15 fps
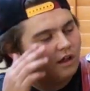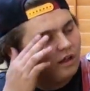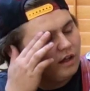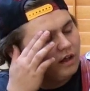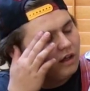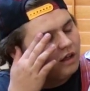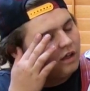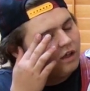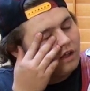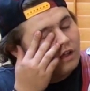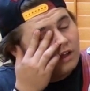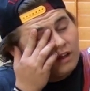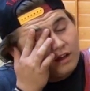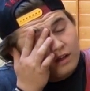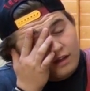
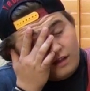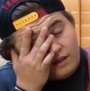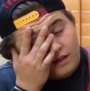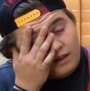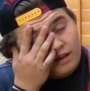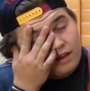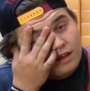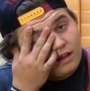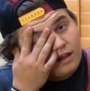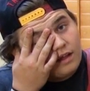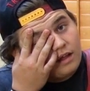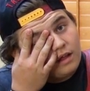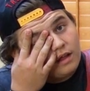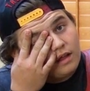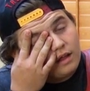
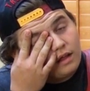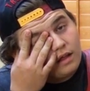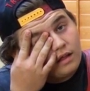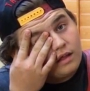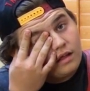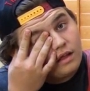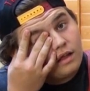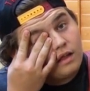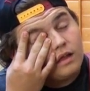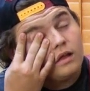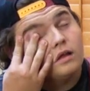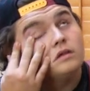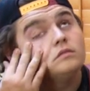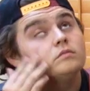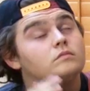
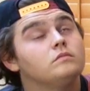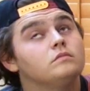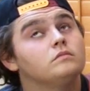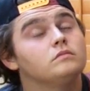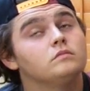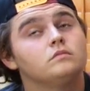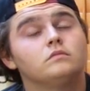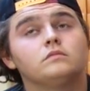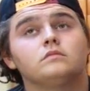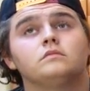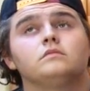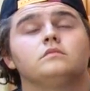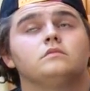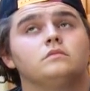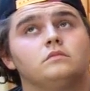
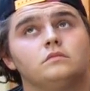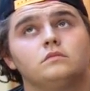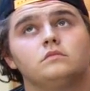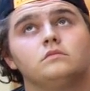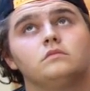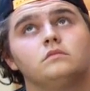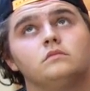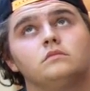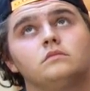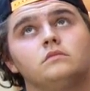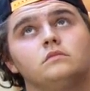The person shown says nothing.